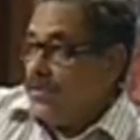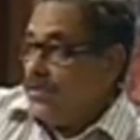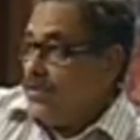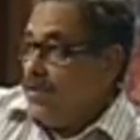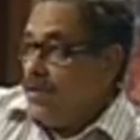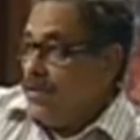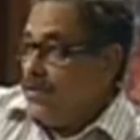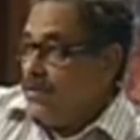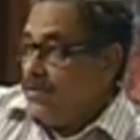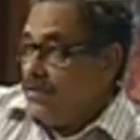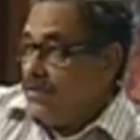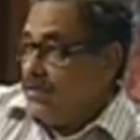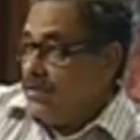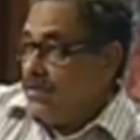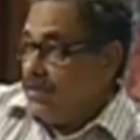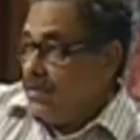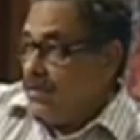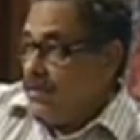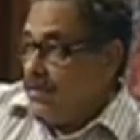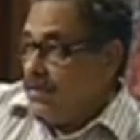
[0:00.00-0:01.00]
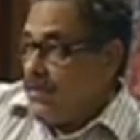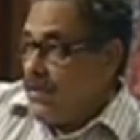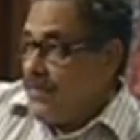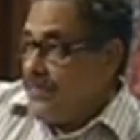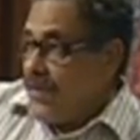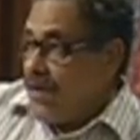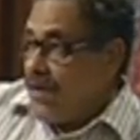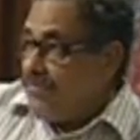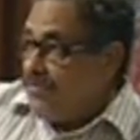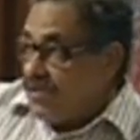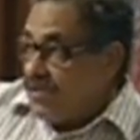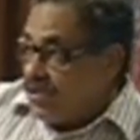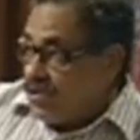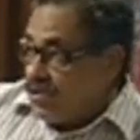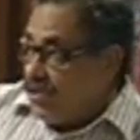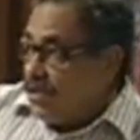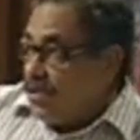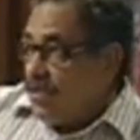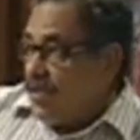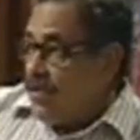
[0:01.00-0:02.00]
was not the
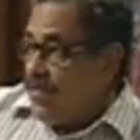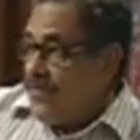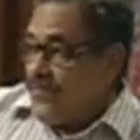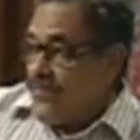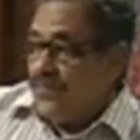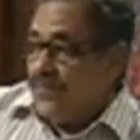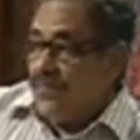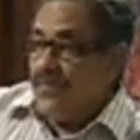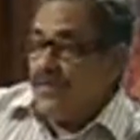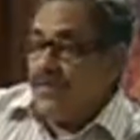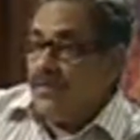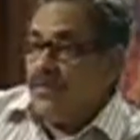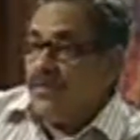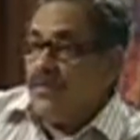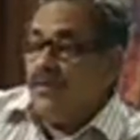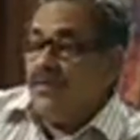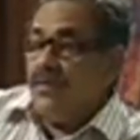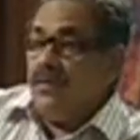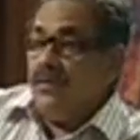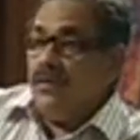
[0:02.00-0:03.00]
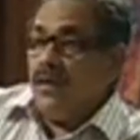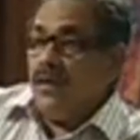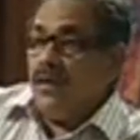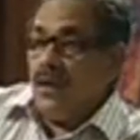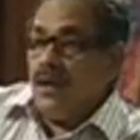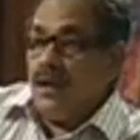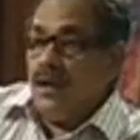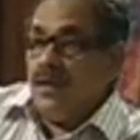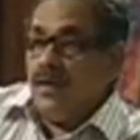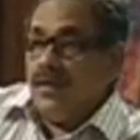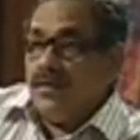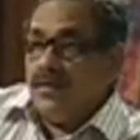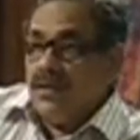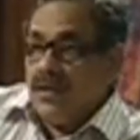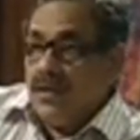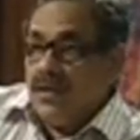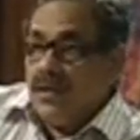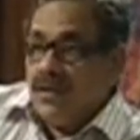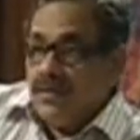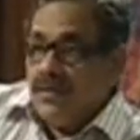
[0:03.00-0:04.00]
foundation of
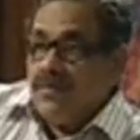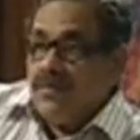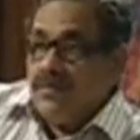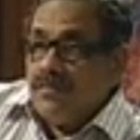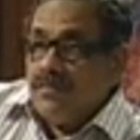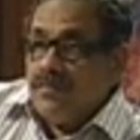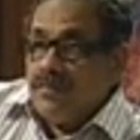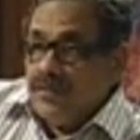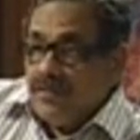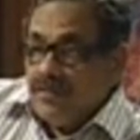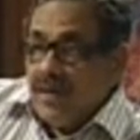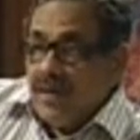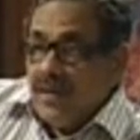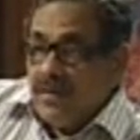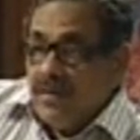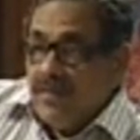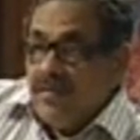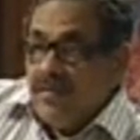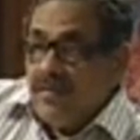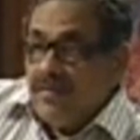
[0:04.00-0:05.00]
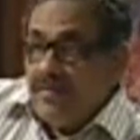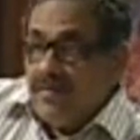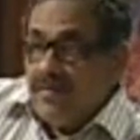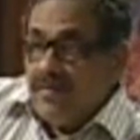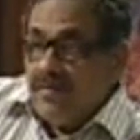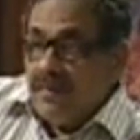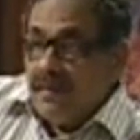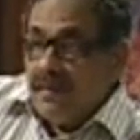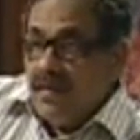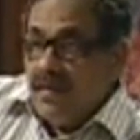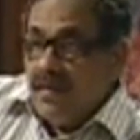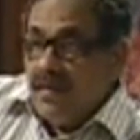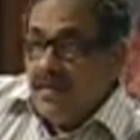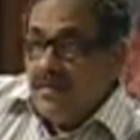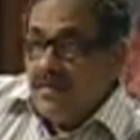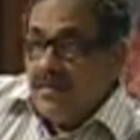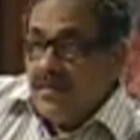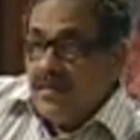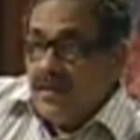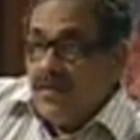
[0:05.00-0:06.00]
their strength.
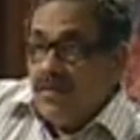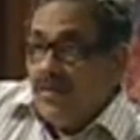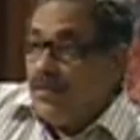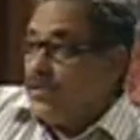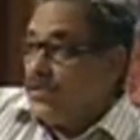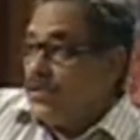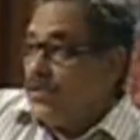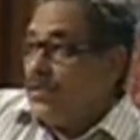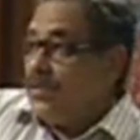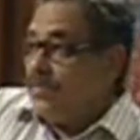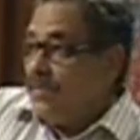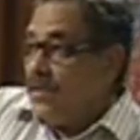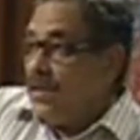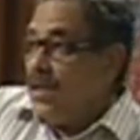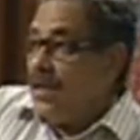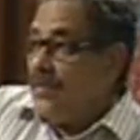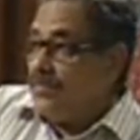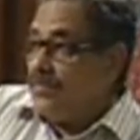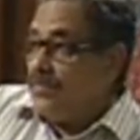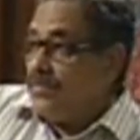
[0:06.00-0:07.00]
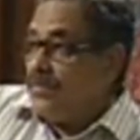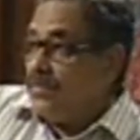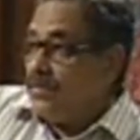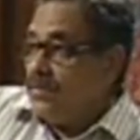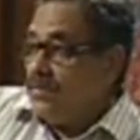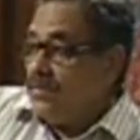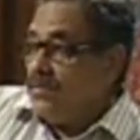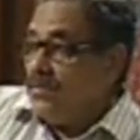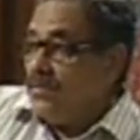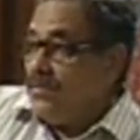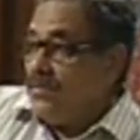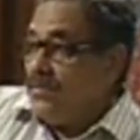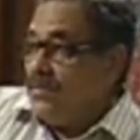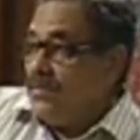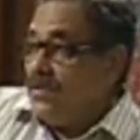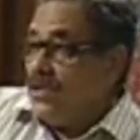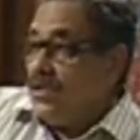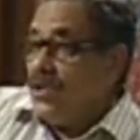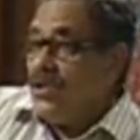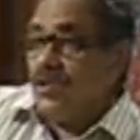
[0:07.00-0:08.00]
They also developed
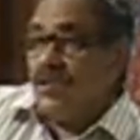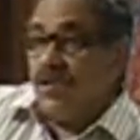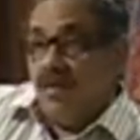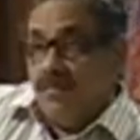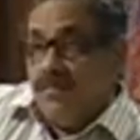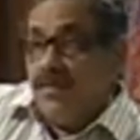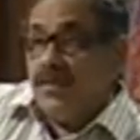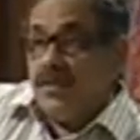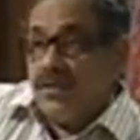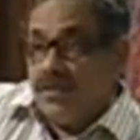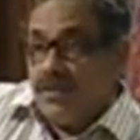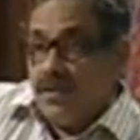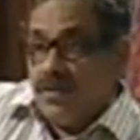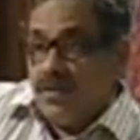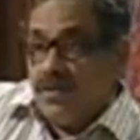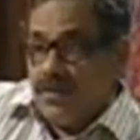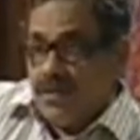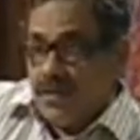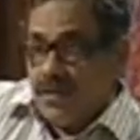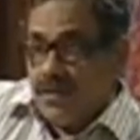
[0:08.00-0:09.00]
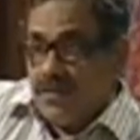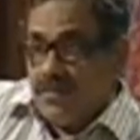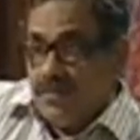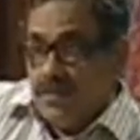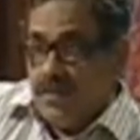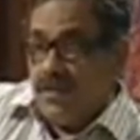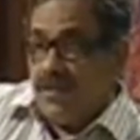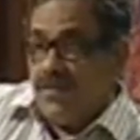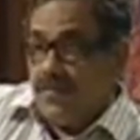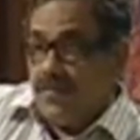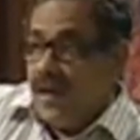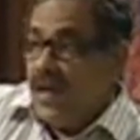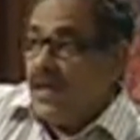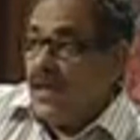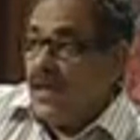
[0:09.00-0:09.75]
the economic resources, which is